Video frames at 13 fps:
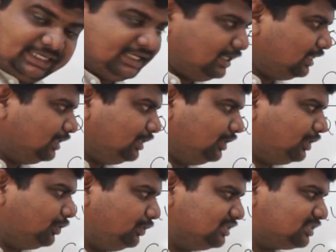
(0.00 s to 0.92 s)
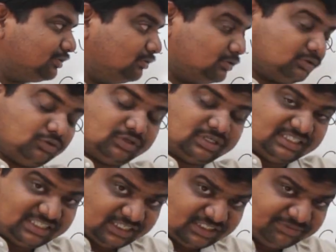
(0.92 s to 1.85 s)
Ne. Q is equal to total
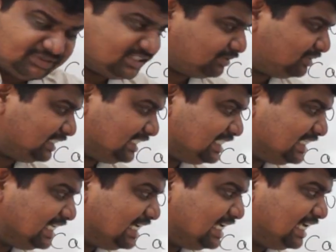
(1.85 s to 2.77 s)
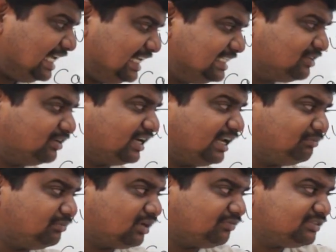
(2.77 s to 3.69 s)
charge of the substance, N is equal to
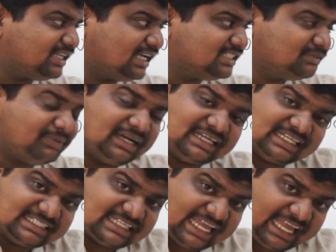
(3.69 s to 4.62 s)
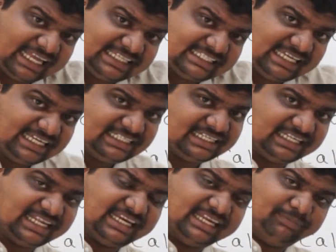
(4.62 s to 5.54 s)
number of charged particles exchanged
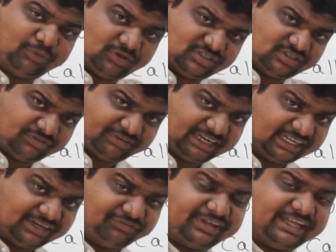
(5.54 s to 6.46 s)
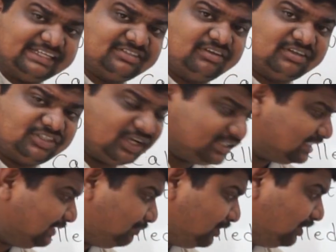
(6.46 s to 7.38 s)
in any process of electrification or
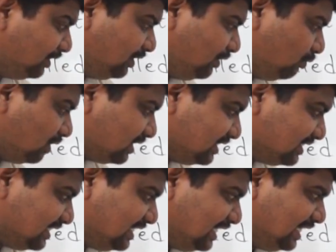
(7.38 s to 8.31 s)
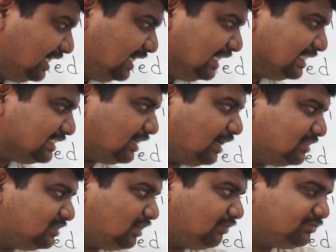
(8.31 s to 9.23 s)
charging. What is E?
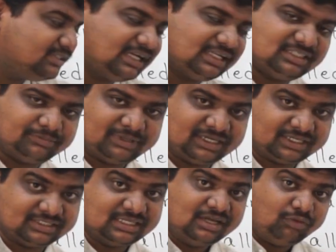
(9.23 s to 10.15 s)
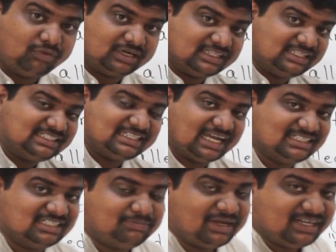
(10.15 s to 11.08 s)
Charge of charged particles. What are the
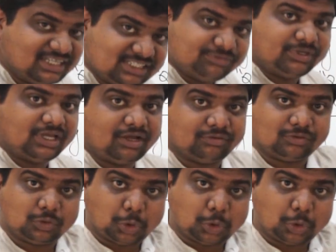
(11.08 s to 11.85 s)
charged particles we have?